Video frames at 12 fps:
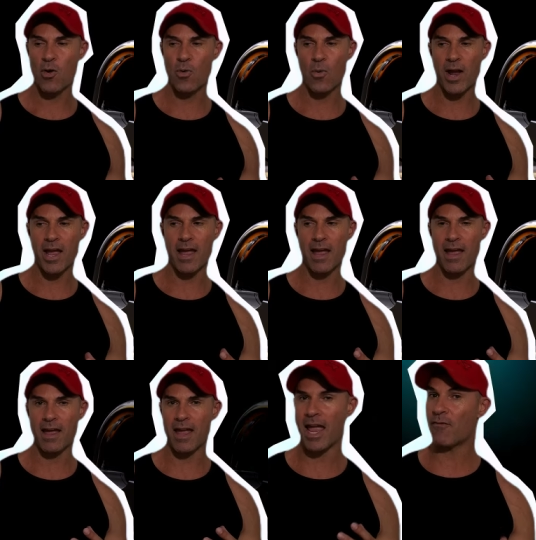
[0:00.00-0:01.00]

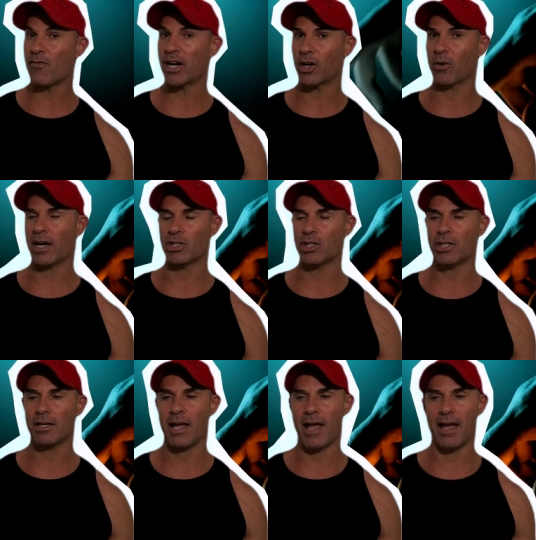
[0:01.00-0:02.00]
where every
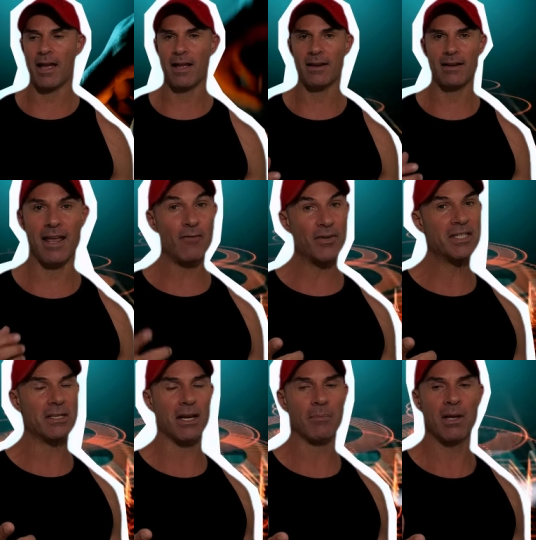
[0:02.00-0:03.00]
crunch and every
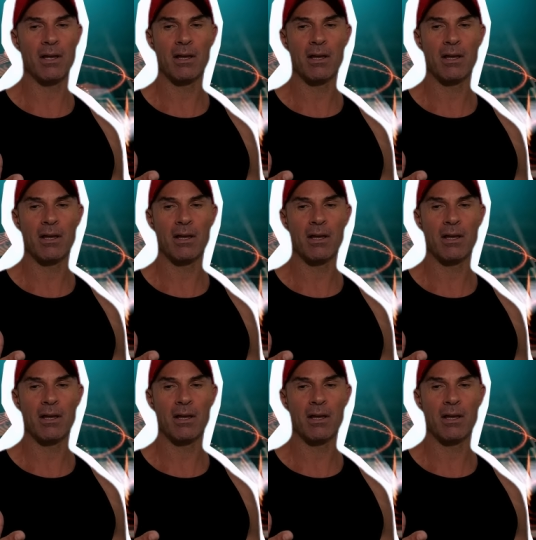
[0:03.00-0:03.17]
sit up